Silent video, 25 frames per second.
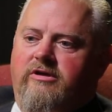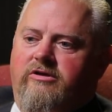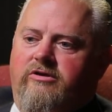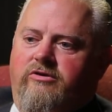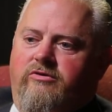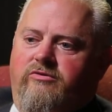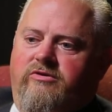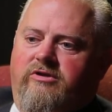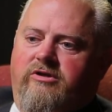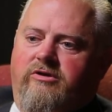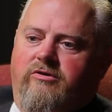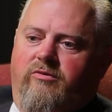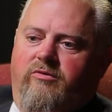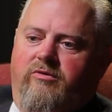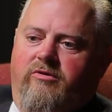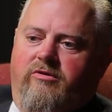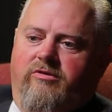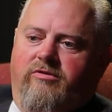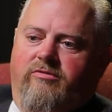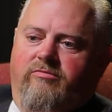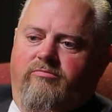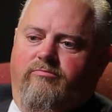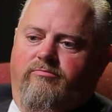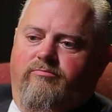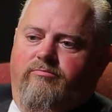you deal
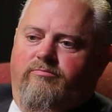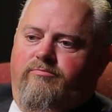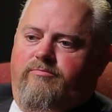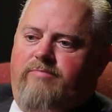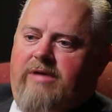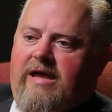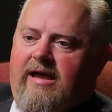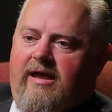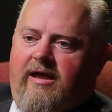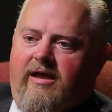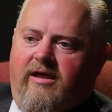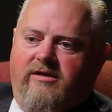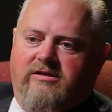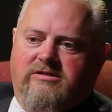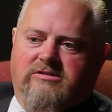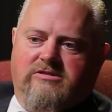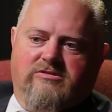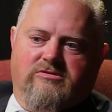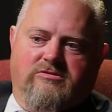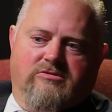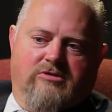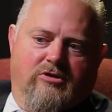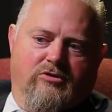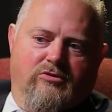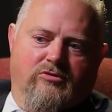with banks,
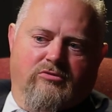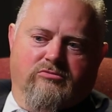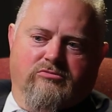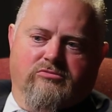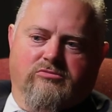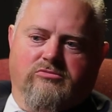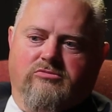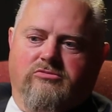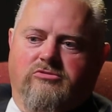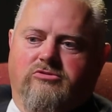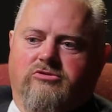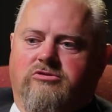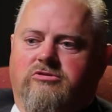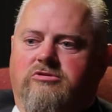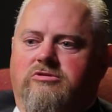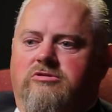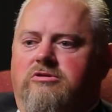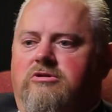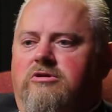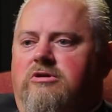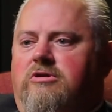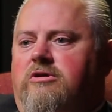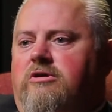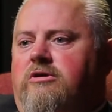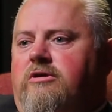loans.
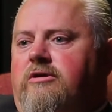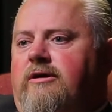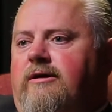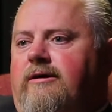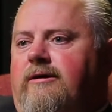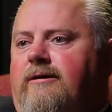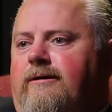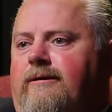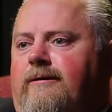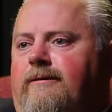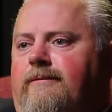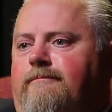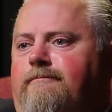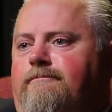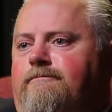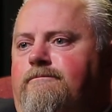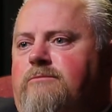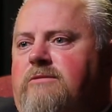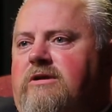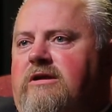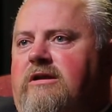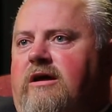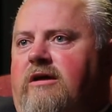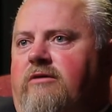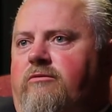
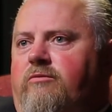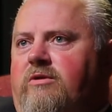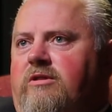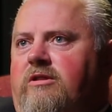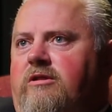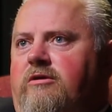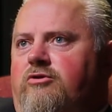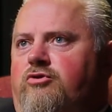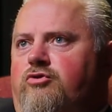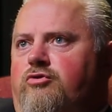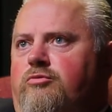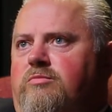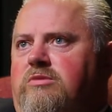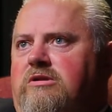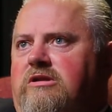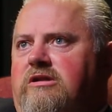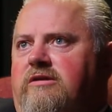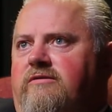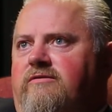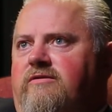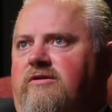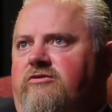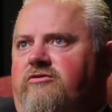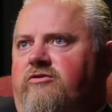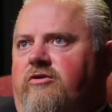And I really do
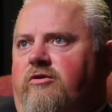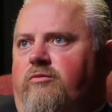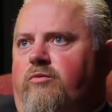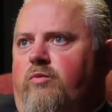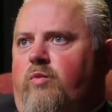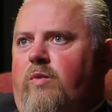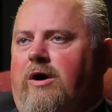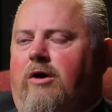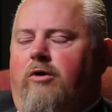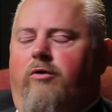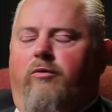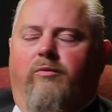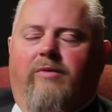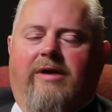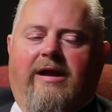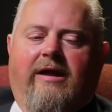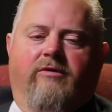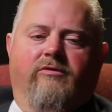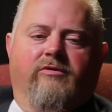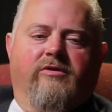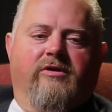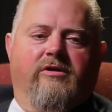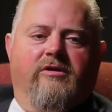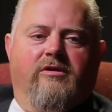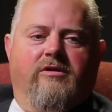believe it's a
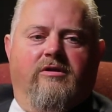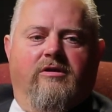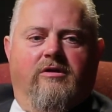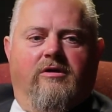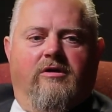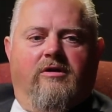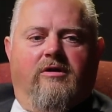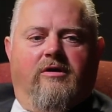well-rounded